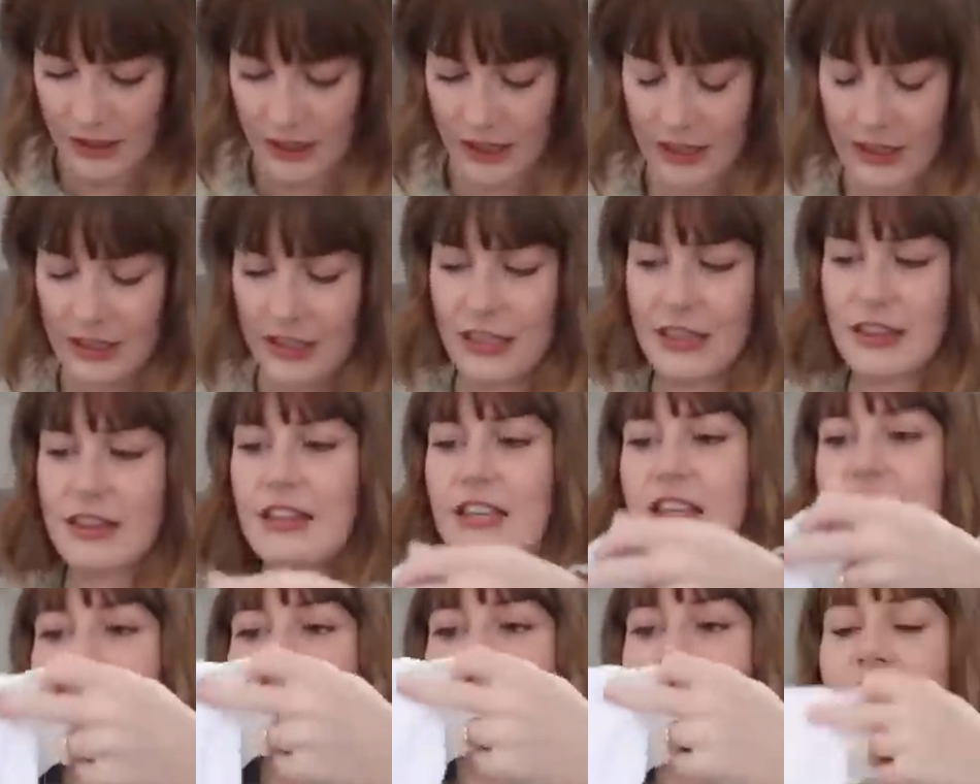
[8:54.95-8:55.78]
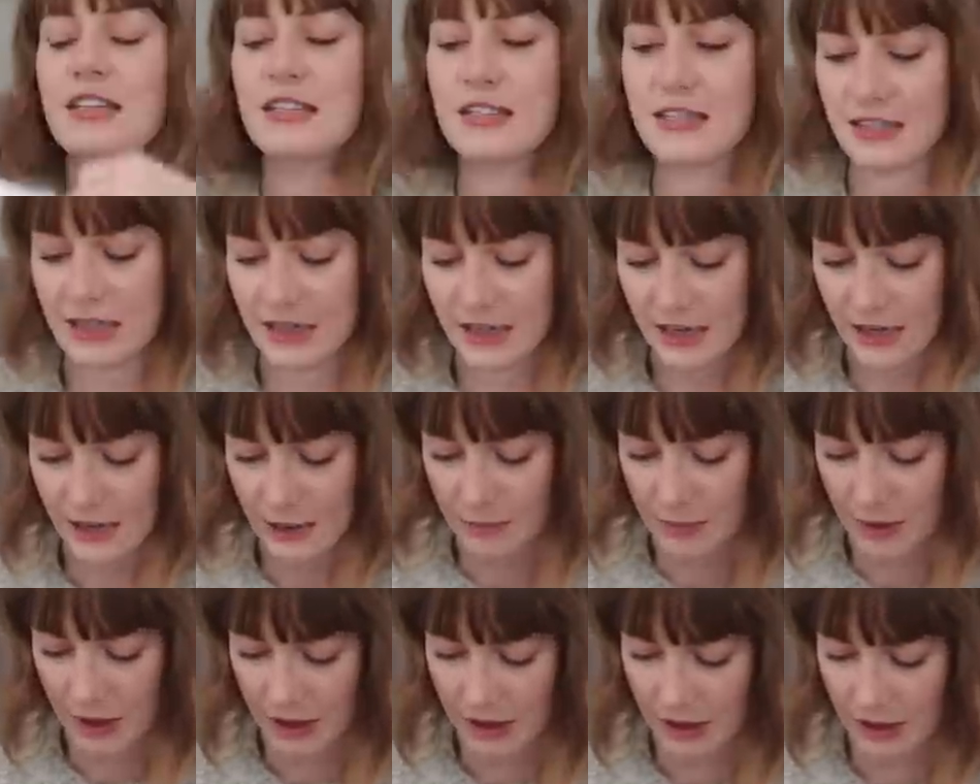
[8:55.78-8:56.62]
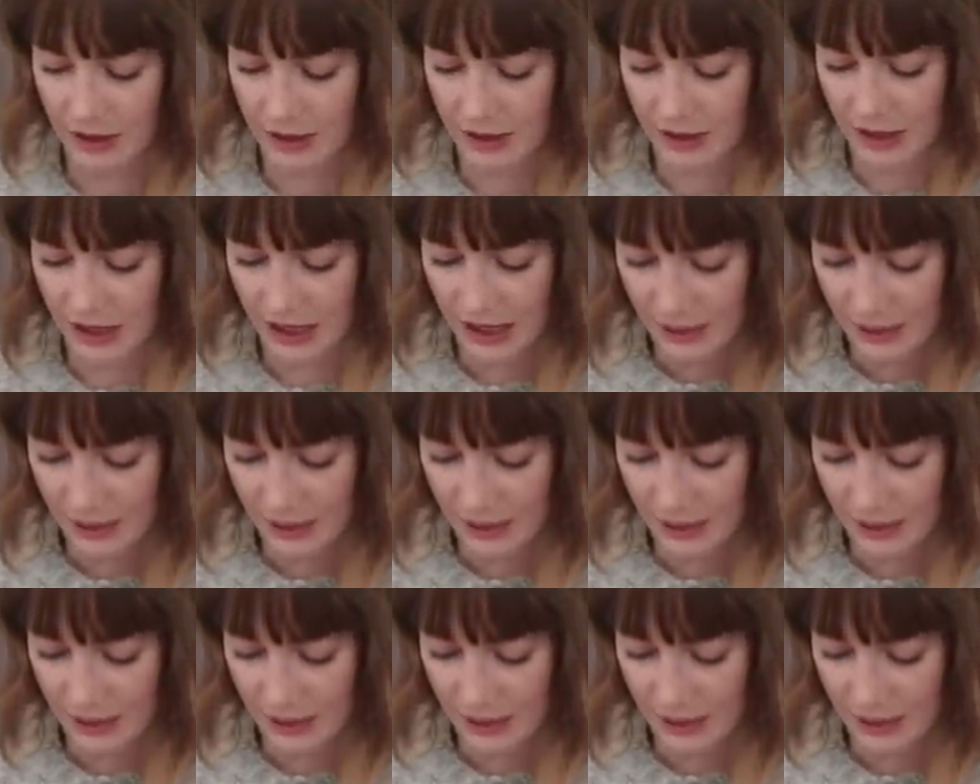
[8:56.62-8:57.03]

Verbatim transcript: And then these I bought on